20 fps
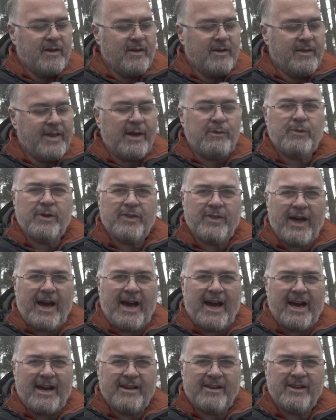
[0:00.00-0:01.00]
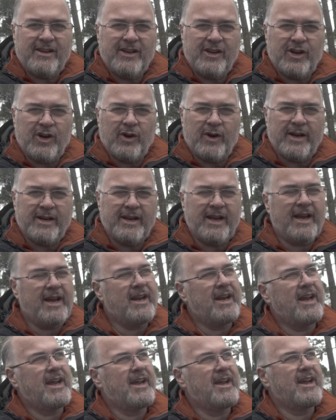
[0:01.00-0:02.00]
Then with that,
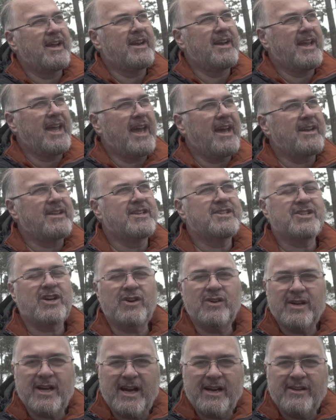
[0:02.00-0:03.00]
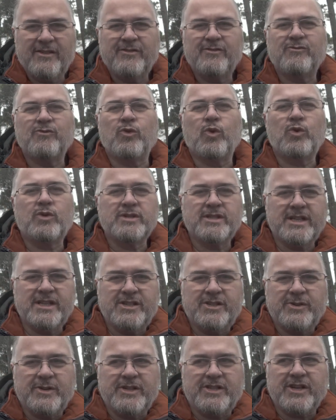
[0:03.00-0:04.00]
and again, this all kind of rolls
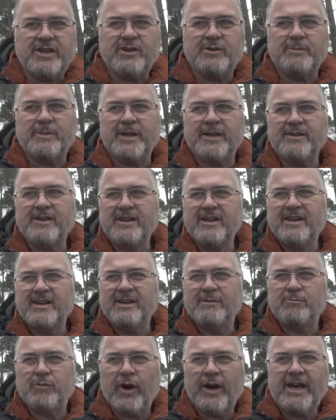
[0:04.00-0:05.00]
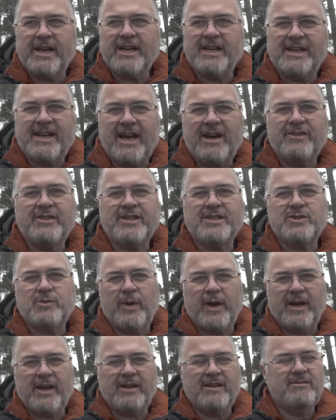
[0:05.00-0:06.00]
into each other, but breaking it down this
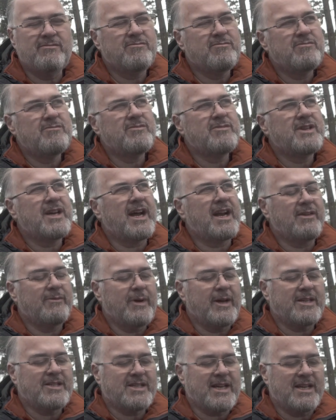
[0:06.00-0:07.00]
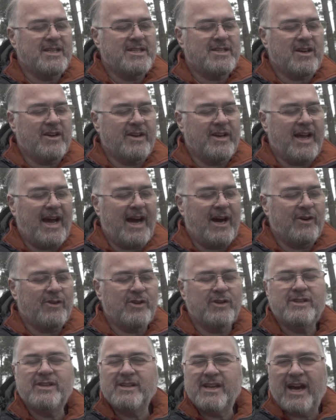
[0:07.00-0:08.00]
way kind of makes sense on how
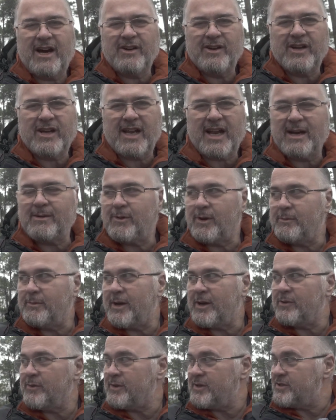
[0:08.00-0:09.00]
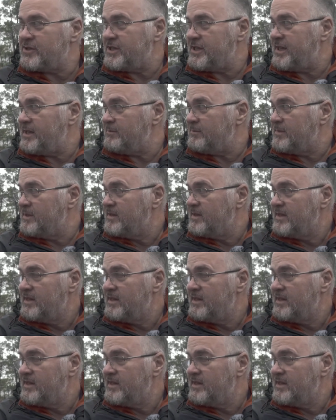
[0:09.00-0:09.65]
to collaborate better with your team.